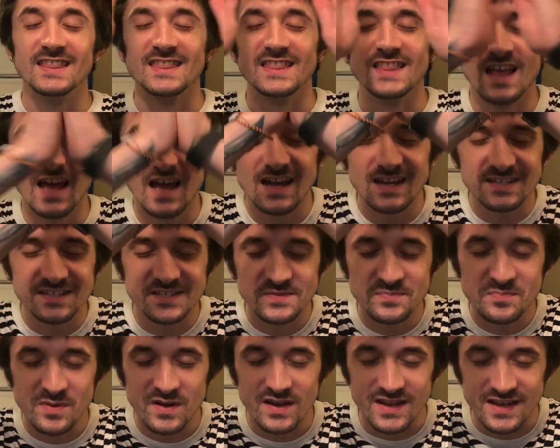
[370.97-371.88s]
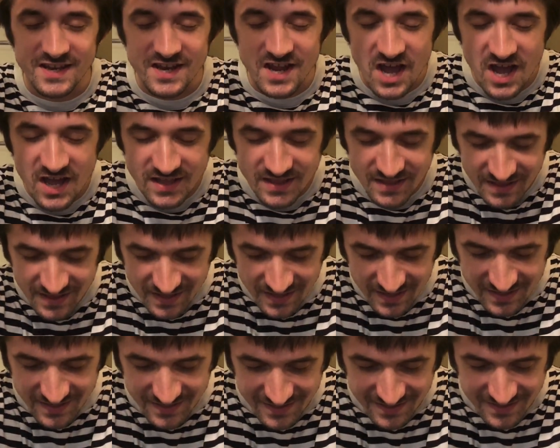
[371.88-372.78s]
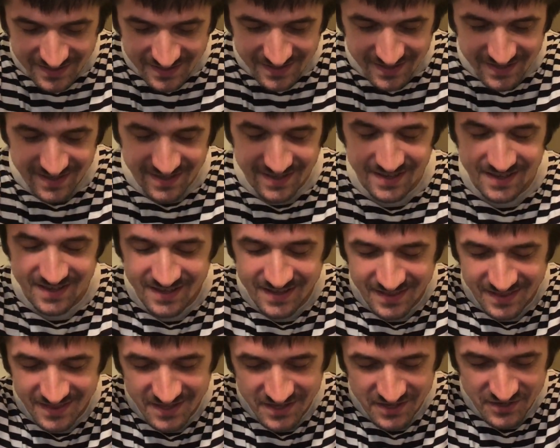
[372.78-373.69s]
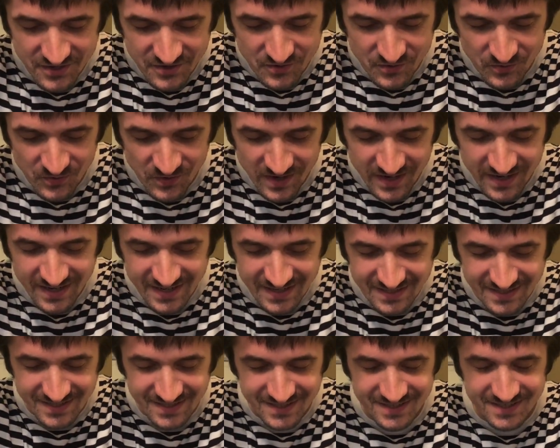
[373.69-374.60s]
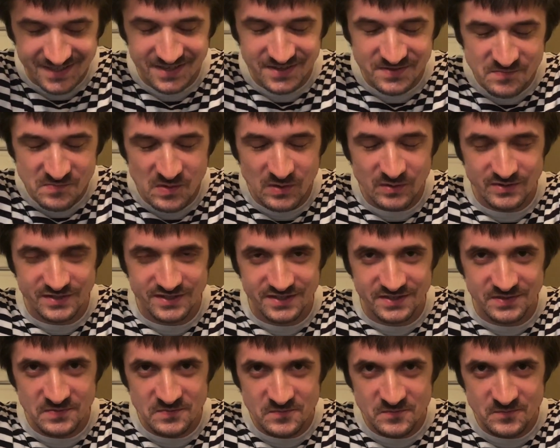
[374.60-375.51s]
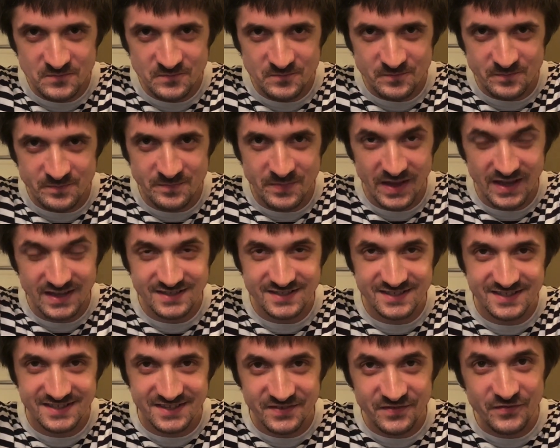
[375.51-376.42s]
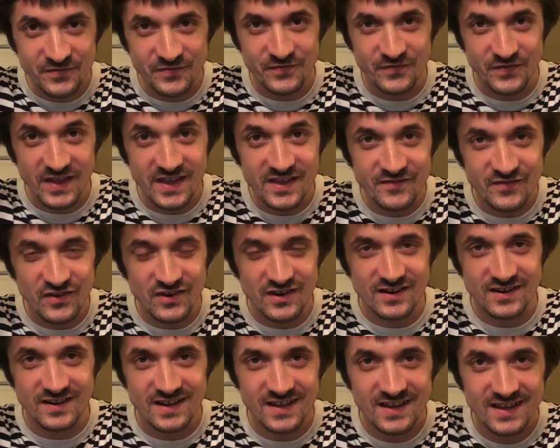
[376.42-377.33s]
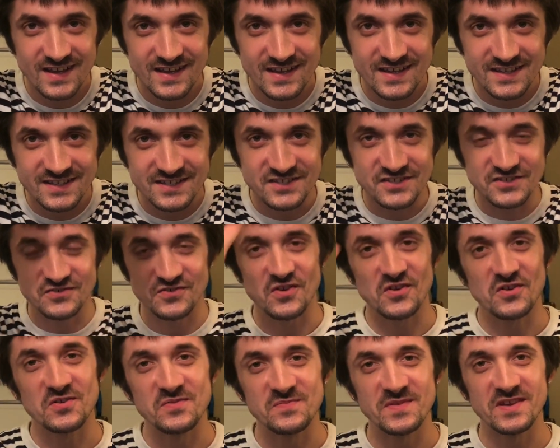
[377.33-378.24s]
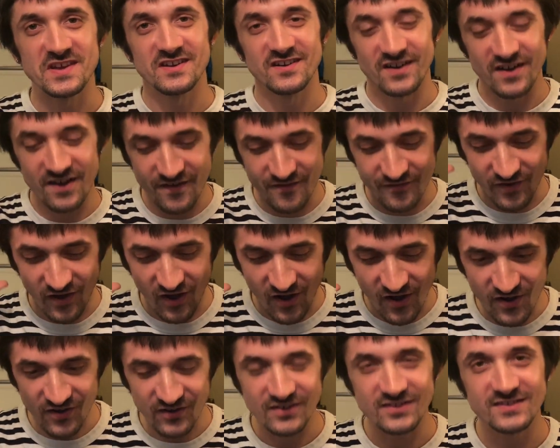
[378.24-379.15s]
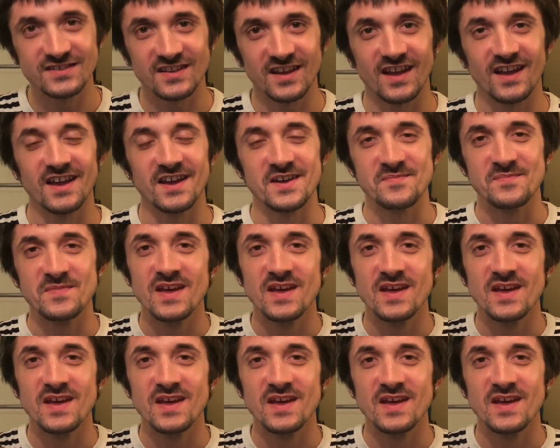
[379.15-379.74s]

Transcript: last but not least, the greatest, most best favored struggle meal of all time.